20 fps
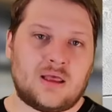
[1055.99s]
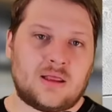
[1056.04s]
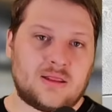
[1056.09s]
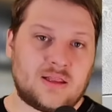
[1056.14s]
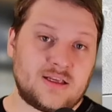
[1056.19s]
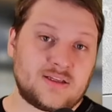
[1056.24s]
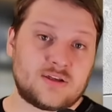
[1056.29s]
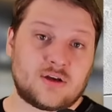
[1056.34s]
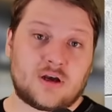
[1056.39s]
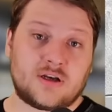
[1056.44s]

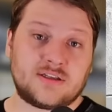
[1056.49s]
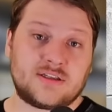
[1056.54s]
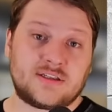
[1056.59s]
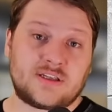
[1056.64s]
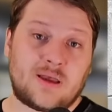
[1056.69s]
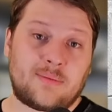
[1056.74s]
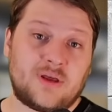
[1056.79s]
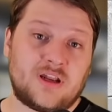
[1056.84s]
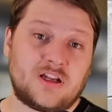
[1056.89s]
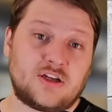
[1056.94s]
This causes
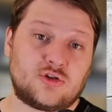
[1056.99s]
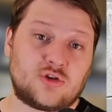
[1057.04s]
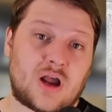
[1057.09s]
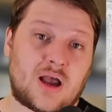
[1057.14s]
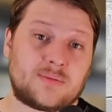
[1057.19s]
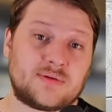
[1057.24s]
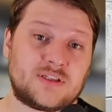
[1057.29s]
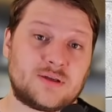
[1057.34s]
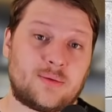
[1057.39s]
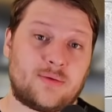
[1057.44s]
Emi to
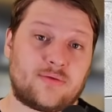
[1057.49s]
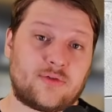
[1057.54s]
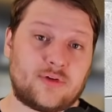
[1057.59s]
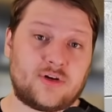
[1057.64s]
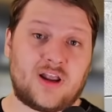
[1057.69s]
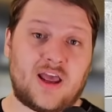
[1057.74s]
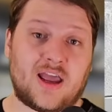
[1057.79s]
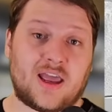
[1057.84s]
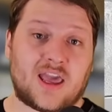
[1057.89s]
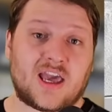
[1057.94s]
drop some of her
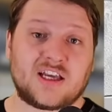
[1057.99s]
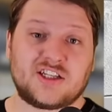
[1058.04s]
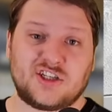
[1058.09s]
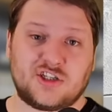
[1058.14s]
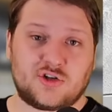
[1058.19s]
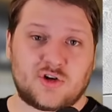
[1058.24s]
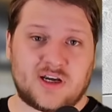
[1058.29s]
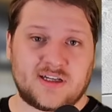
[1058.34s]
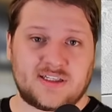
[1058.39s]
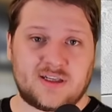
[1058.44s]
deck as she
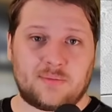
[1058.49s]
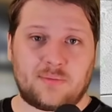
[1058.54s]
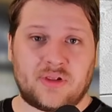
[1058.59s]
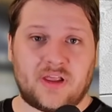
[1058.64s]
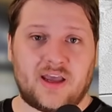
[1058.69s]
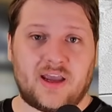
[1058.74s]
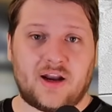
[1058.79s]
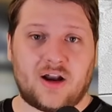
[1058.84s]
tries to play it